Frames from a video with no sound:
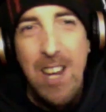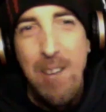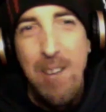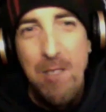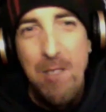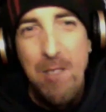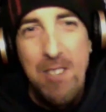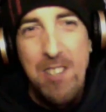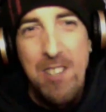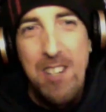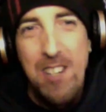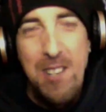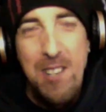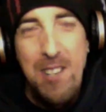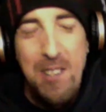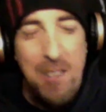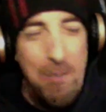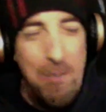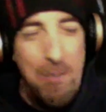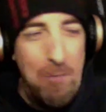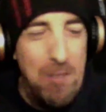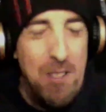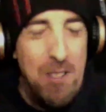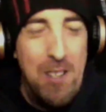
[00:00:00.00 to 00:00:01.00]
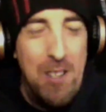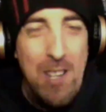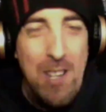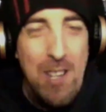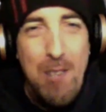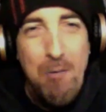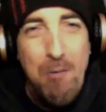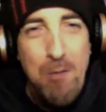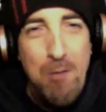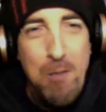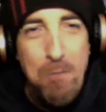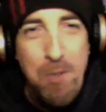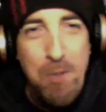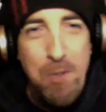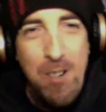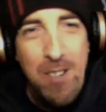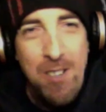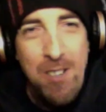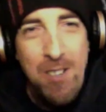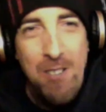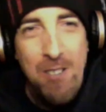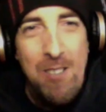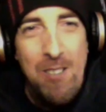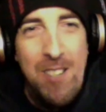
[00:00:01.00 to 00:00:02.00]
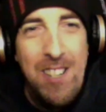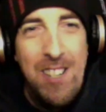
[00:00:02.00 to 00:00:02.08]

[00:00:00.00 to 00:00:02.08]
have it sent to them. So that was pretty cool.